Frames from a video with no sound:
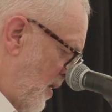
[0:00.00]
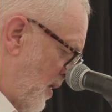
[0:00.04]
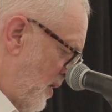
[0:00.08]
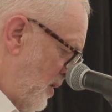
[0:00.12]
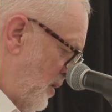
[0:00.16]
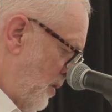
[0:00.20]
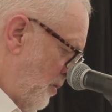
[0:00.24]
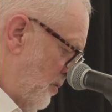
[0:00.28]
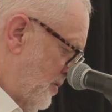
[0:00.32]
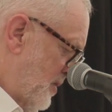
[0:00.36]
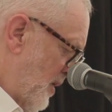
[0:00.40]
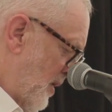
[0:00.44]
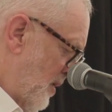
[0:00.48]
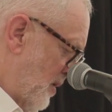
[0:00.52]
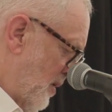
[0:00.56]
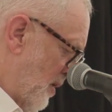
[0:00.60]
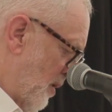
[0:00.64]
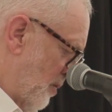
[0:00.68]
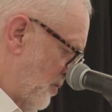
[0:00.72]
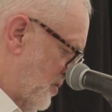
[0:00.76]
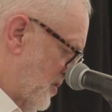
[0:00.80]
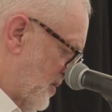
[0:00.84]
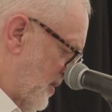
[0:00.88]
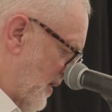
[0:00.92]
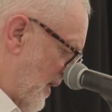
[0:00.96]
You did
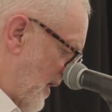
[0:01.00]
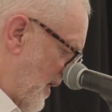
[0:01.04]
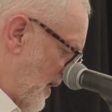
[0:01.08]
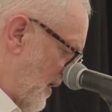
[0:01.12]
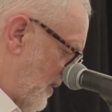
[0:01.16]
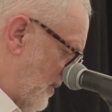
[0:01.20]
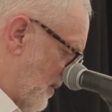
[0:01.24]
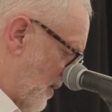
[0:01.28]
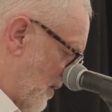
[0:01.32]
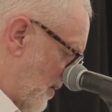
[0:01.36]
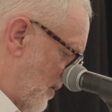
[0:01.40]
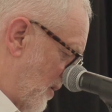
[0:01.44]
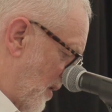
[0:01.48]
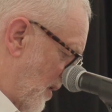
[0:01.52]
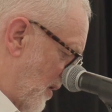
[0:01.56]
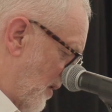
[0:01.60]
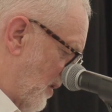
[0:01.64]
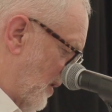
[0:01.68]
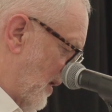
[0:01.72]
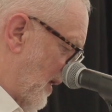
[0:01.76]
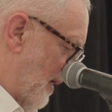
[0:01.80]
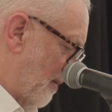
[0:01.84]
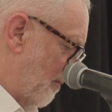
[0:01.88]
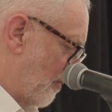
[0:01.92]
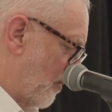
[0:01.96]
no say that none of
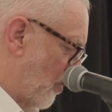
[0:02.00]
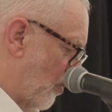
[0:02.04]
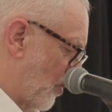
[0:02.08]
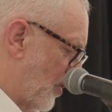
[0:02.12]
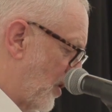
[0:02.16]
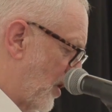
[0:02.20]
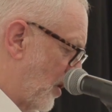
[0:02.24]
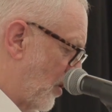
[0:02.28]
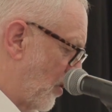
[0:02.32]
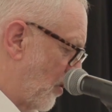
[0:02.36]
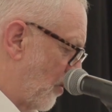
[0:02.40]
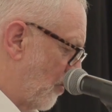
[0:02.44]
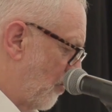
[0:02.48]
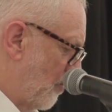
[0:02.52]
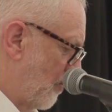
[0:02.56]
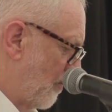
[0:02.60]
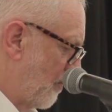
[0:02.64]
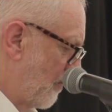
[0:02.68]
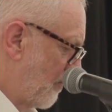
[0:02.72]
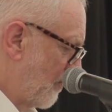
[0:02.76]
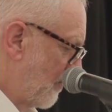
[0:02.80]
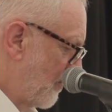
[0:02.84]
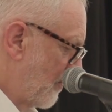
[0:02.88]
them or you